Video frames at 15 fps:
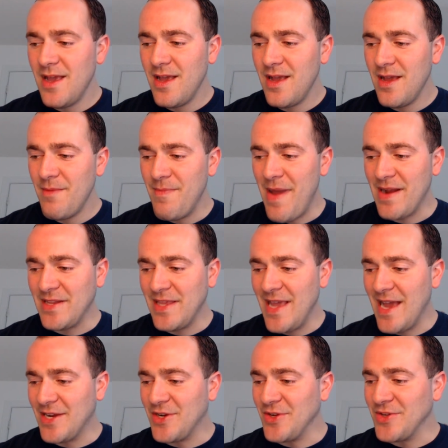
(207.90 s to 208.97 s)
back to the
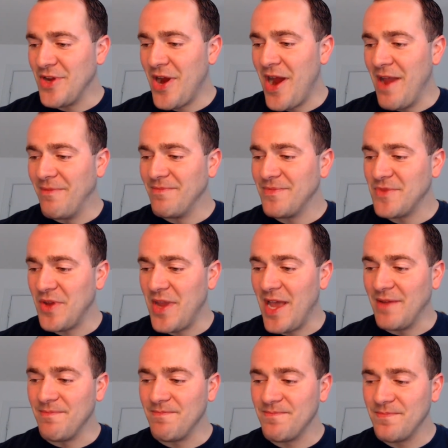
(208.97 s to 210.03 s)
Astros. All right, so
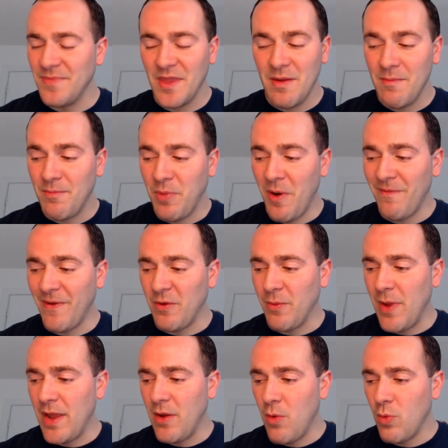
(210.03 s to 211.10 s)
perfect
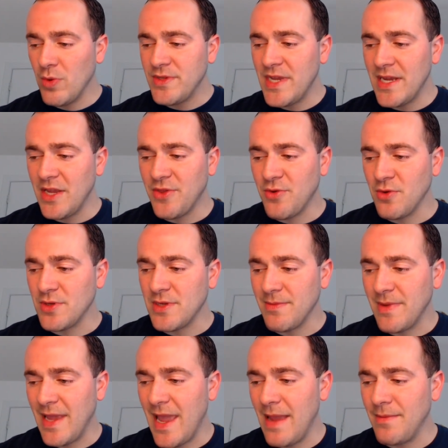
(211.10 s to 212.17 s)
week. We'll take you through some
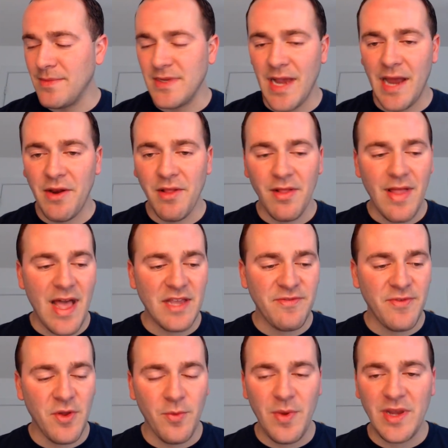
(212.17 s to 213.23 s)
games. I know the last
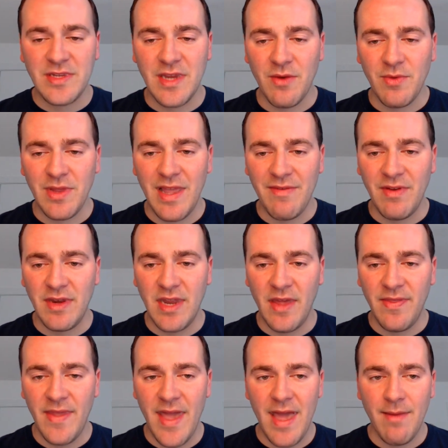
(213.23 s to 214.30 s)
few weeks I really haven't done
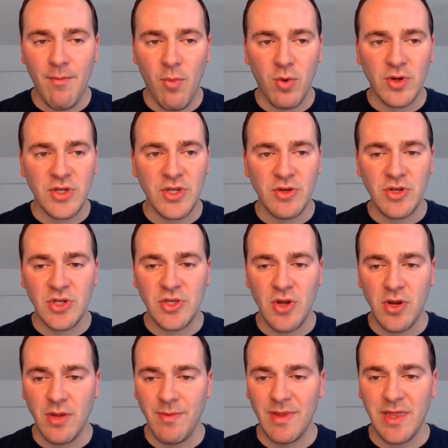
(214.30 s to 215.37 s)
that, more so just
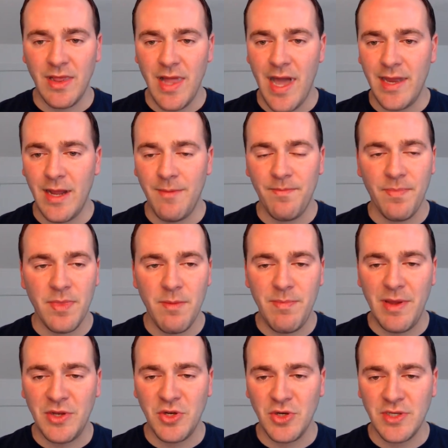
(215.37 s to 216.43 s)
talking about the lineup,
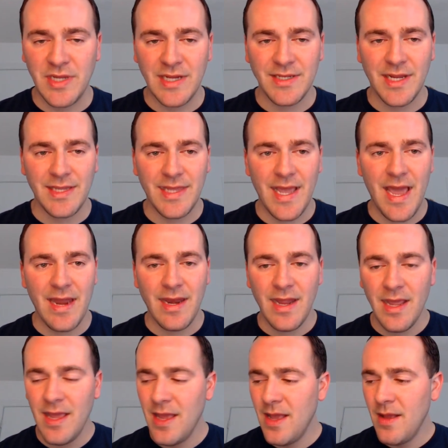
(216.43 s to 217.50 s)
pitchers, things like that.
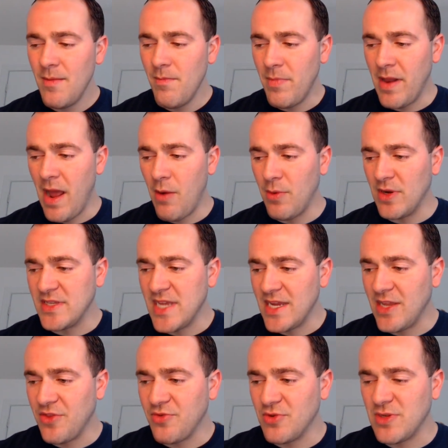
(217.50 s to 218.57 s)
But I want to take you
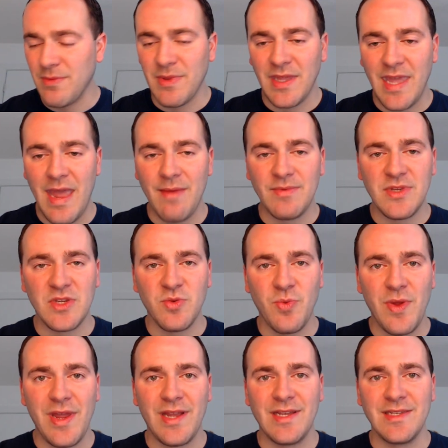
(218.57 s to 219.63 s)
through some of the games this
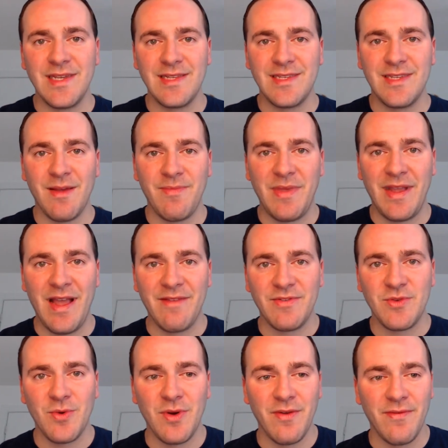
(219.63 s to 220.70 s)
week because that's something I've
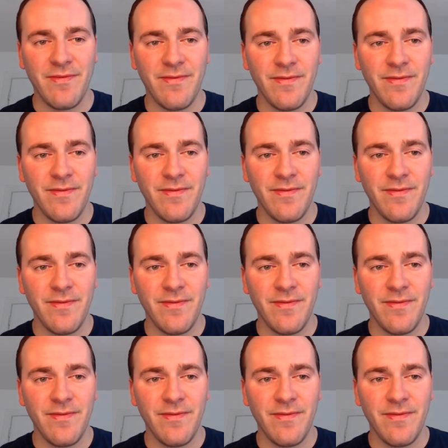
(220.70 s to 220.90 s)
sort of